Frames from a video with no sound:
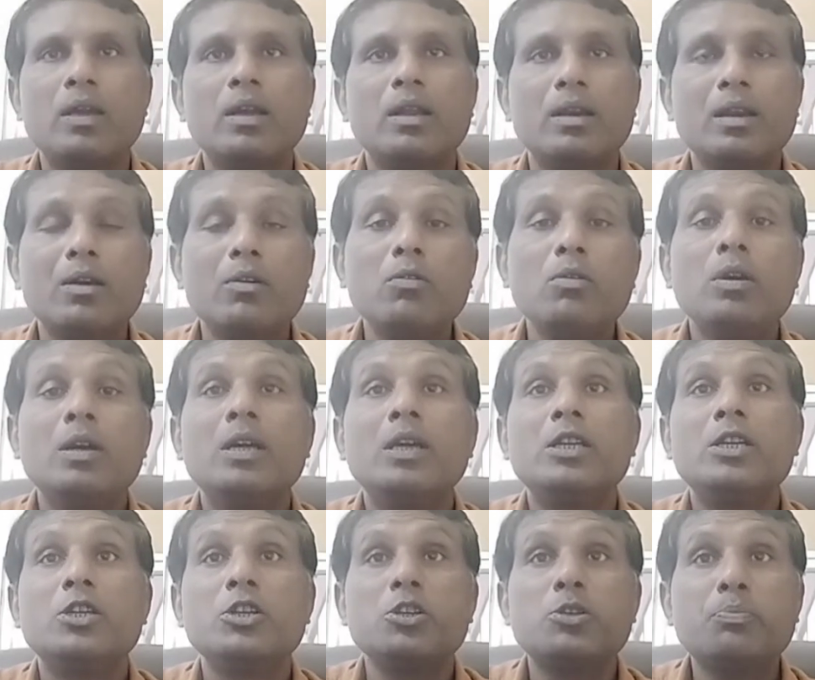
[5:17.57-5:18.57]
Now,
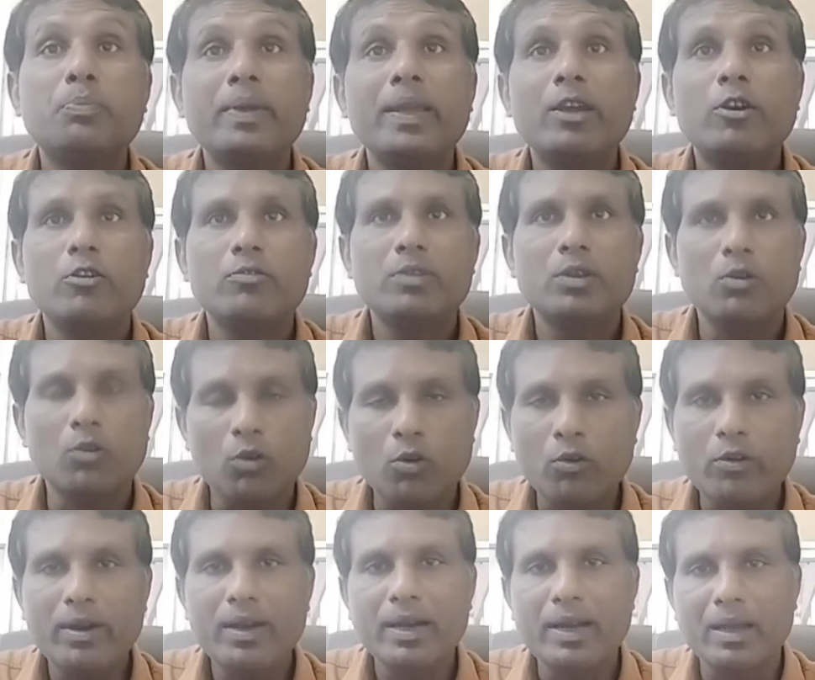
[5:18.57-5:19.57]
to speak of the
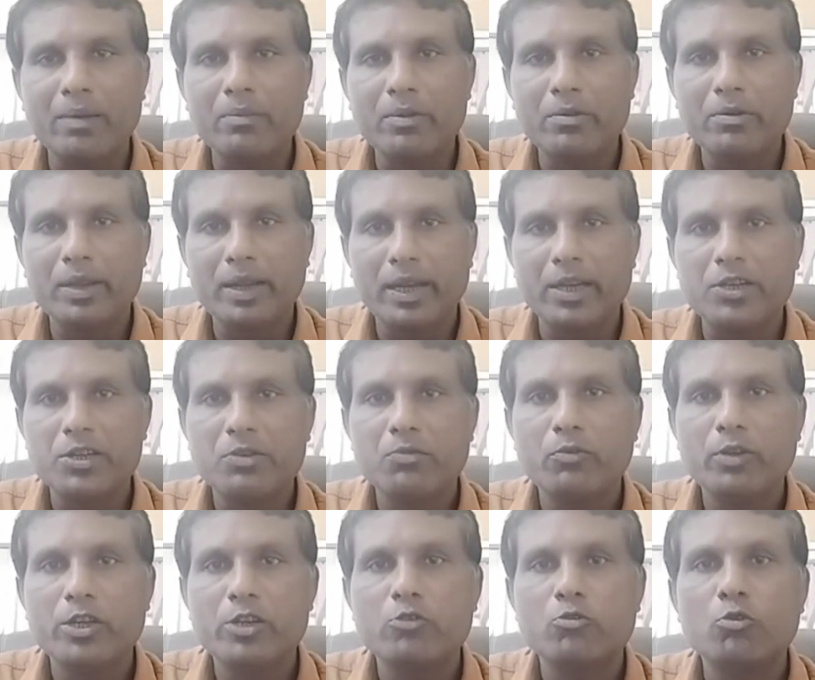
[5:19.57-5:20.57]
oral communication,
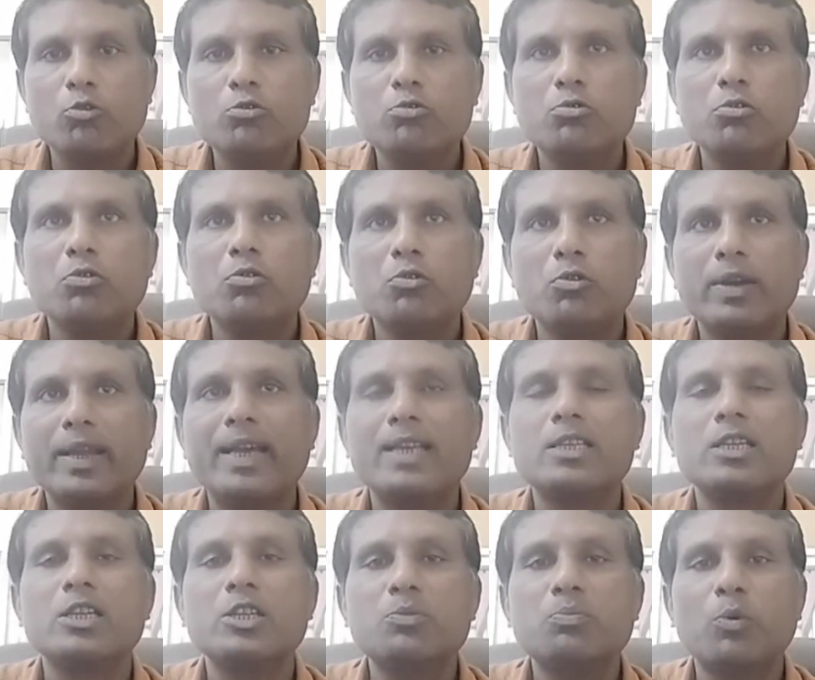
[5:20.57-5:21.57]
which is also known
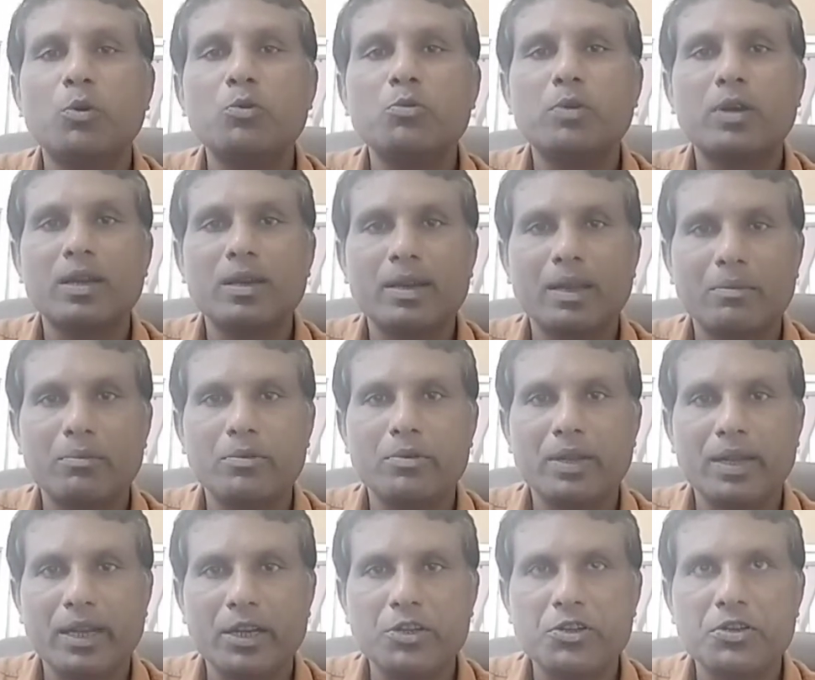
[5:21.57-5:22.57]
as spoken
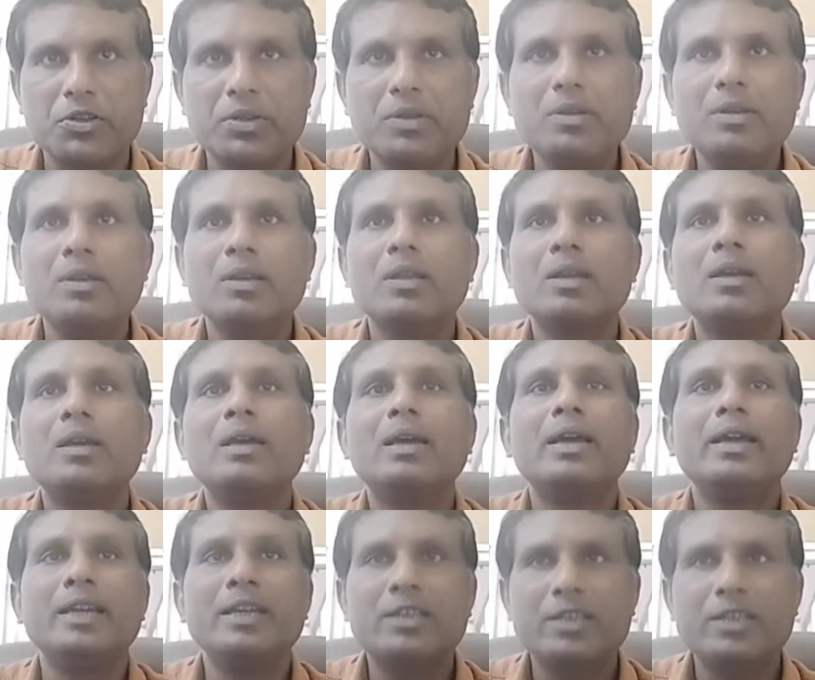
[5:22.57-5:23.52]
communication, it